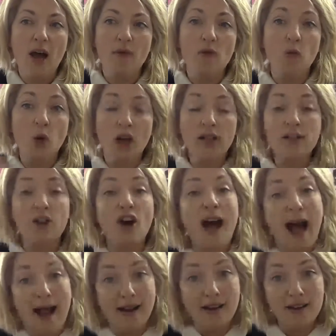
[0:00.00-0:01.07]
The words are
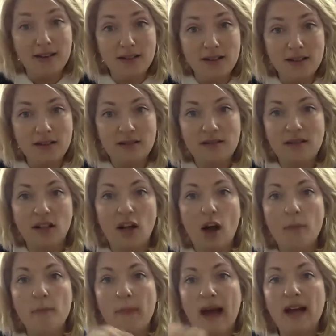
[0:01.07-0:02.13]
anchors that
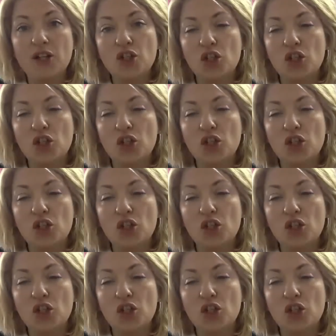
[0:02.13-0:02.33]
come back